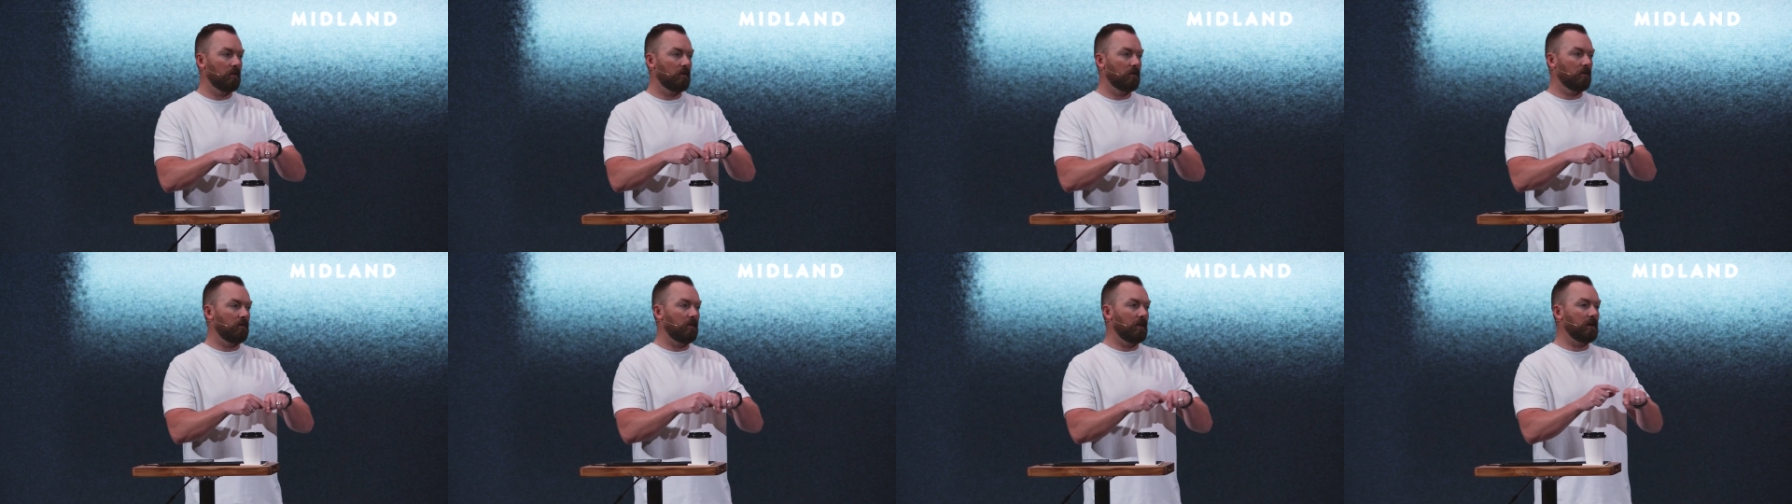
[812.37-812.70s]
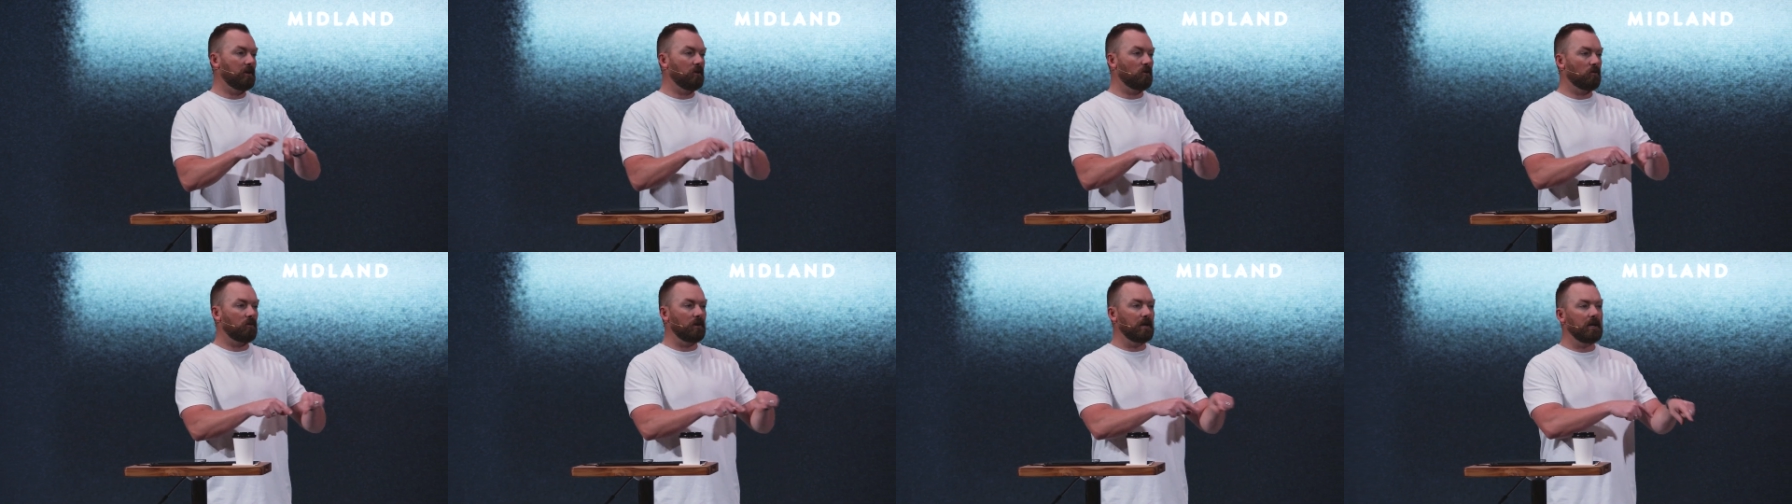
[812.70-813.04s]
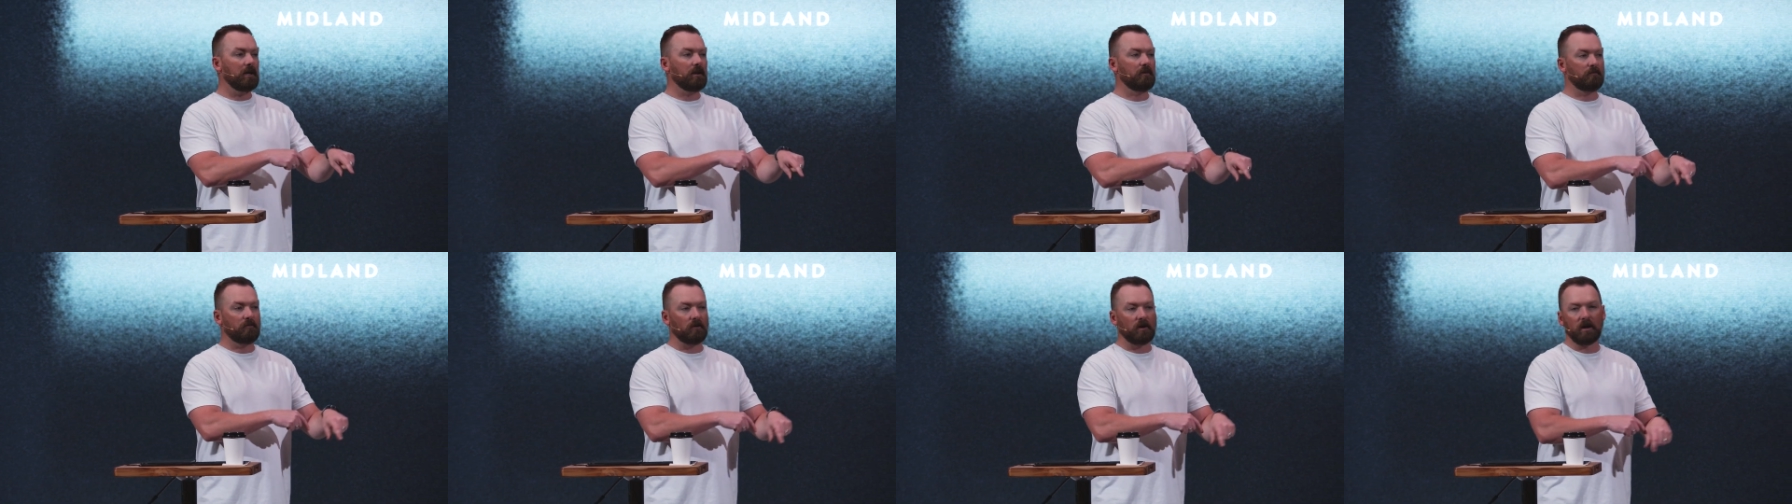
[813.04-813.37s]
than your
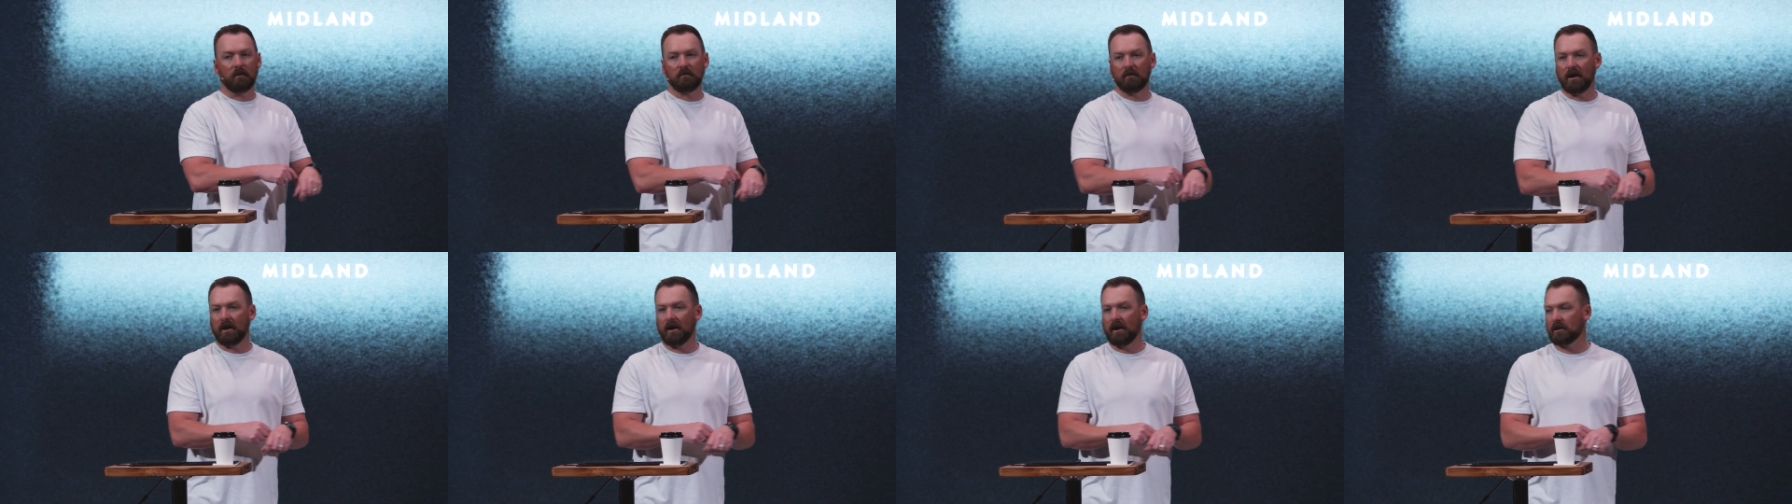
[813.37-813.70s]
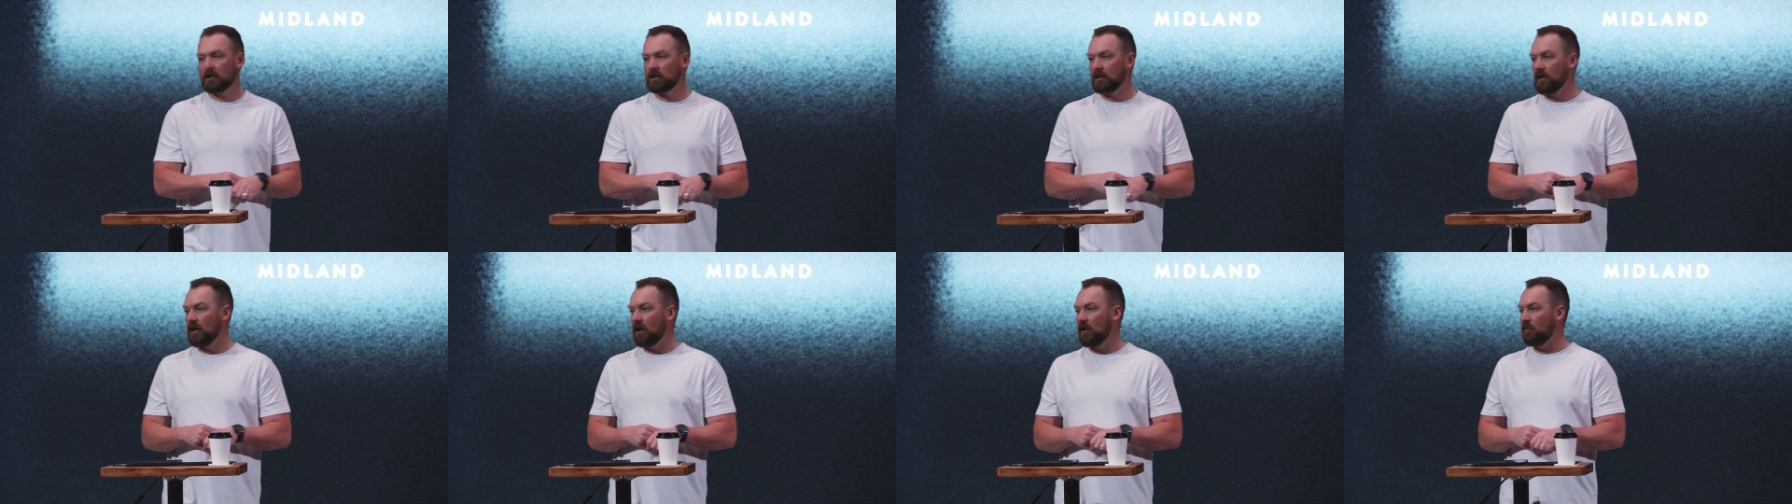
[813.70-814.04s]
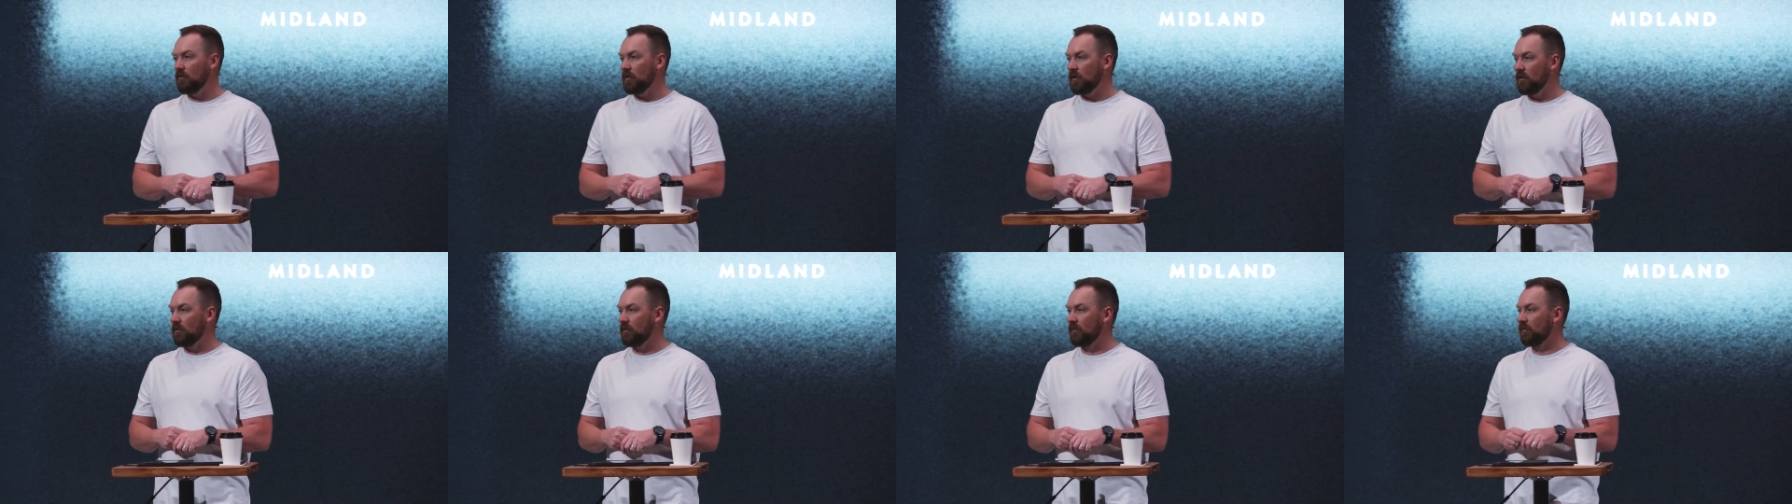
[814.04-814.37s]
need for him to actually
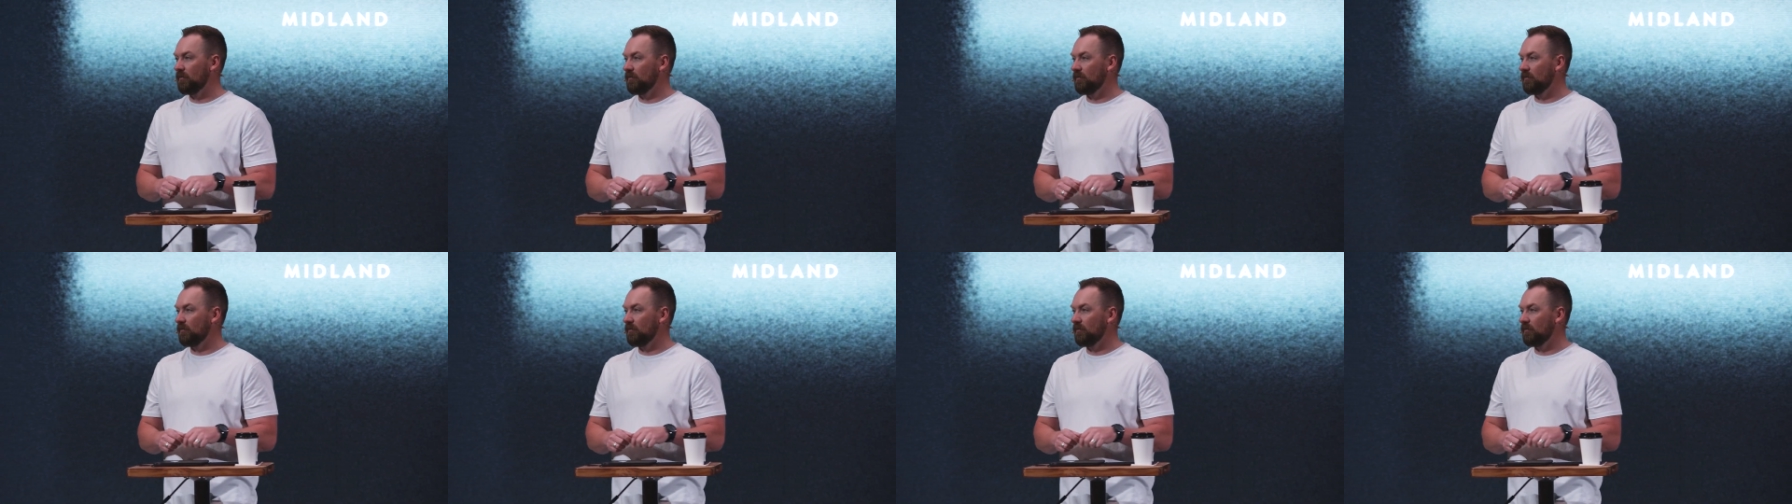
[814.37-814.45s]
help you.